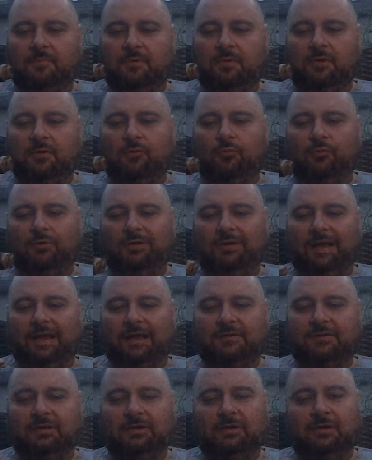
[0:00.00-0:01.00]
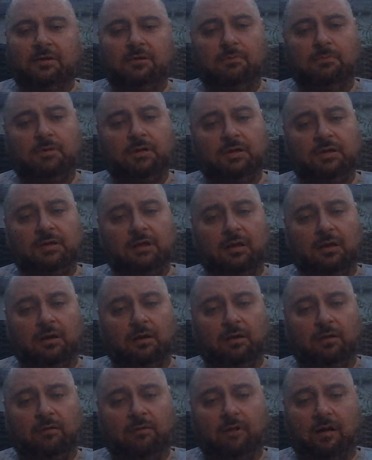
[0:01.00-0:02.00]
relax a little bit
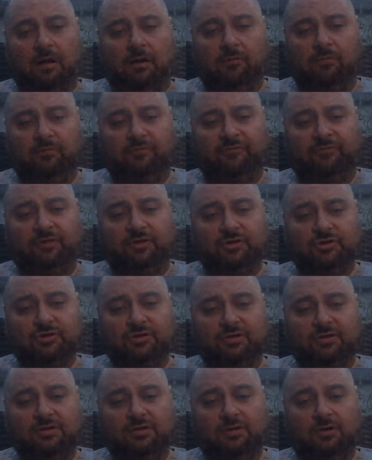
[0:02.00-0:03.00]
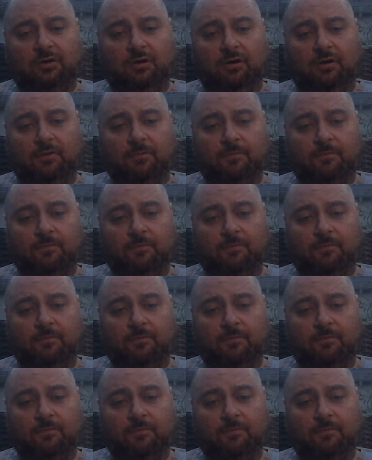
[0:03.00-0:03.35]
and I will finish the cigar.